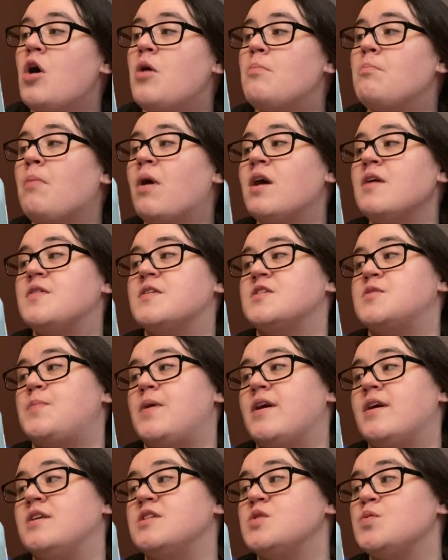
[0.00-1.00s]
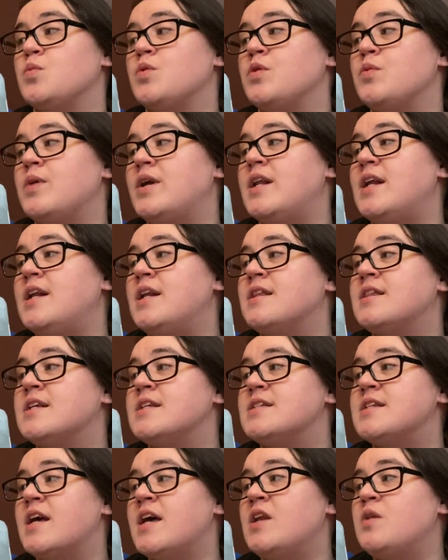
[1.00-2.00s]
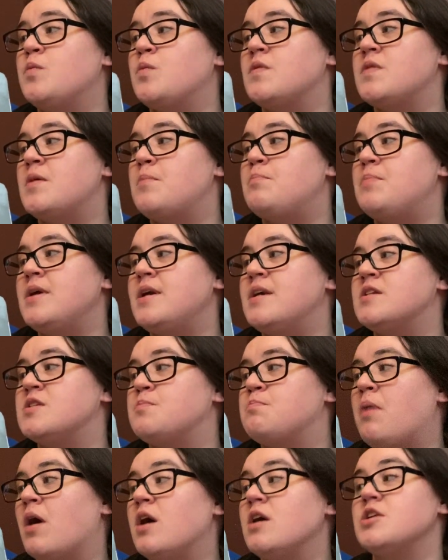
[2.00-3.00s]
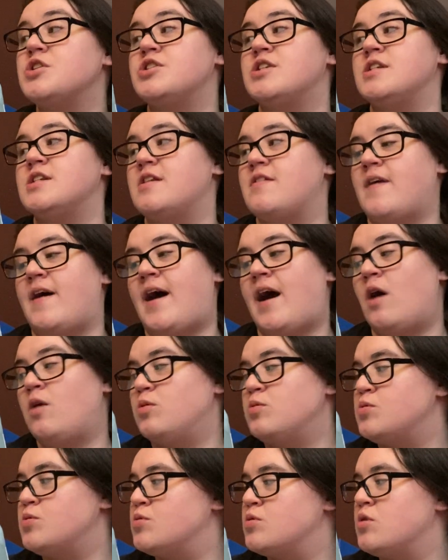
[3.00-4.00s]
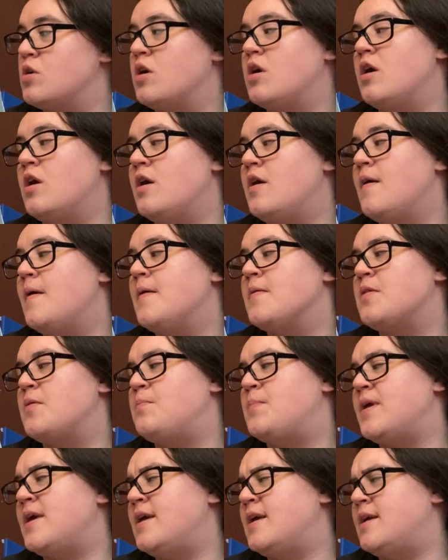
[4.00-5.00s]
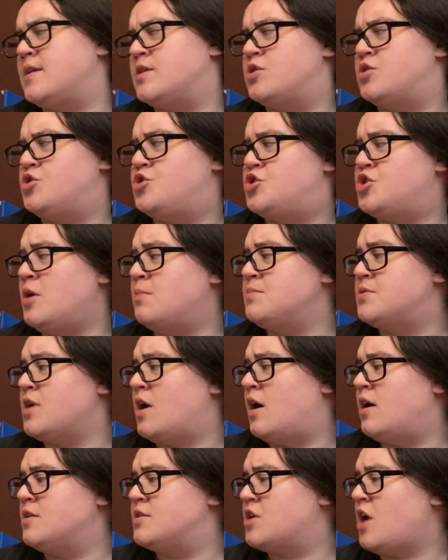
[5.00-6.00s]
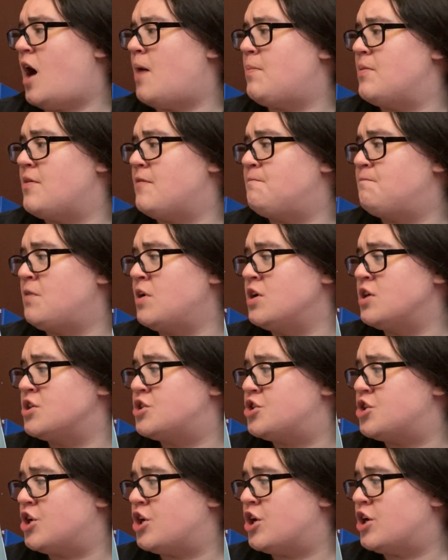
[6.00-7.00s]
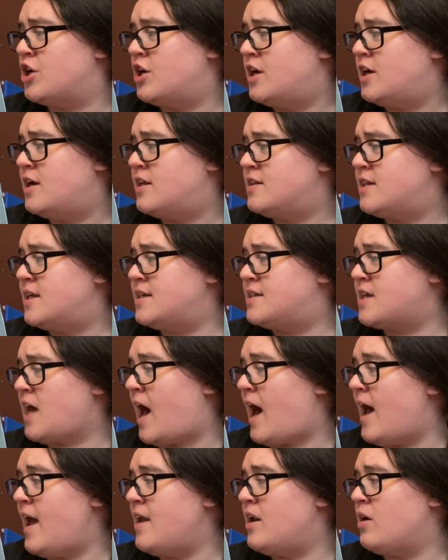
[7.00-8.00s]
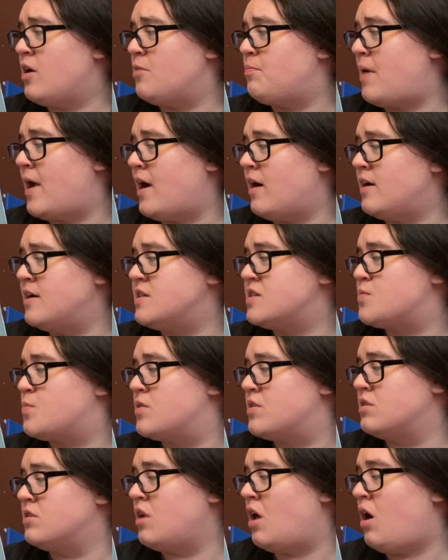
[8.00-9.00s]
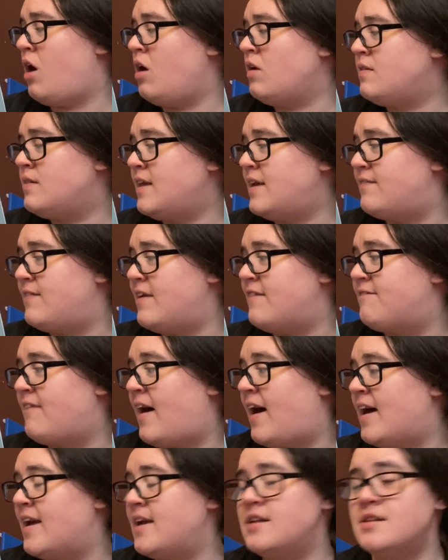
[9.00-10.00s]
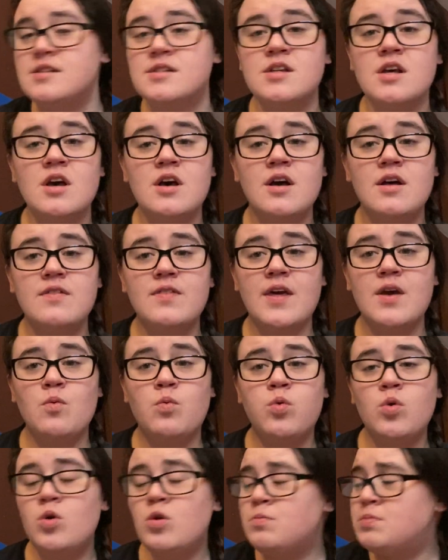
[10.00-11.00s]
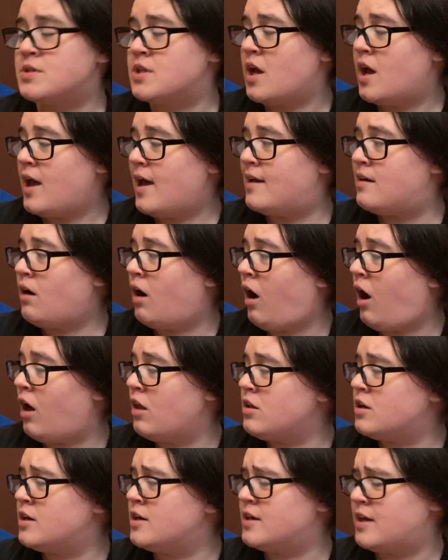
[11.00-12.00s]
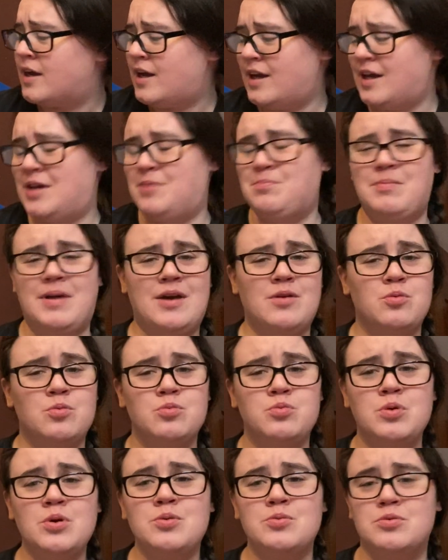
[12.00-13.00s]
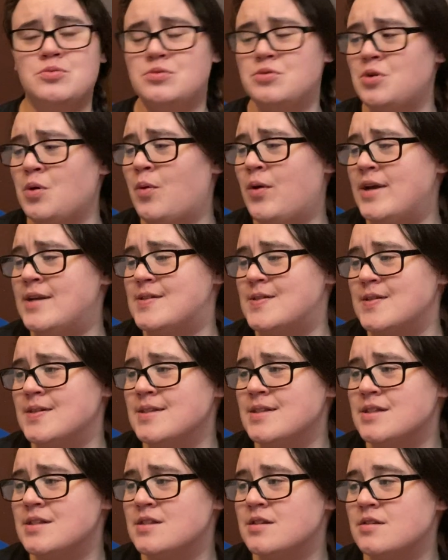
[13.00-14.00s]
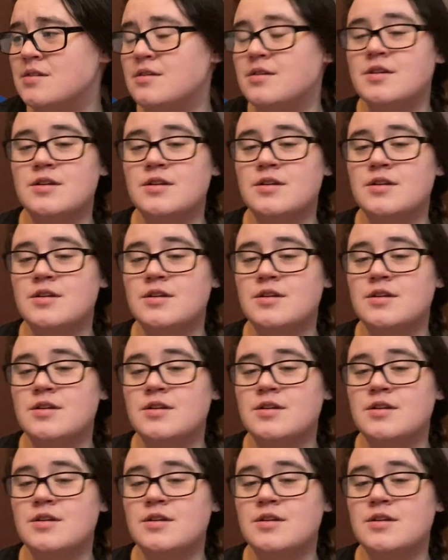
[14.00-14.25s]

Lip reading: Martha's parents were reading in the den when the beans barged into the house. The beans jumped on top of the furniture. They tied her parents with long leafy vines. They whooped and hollered and made rude noises.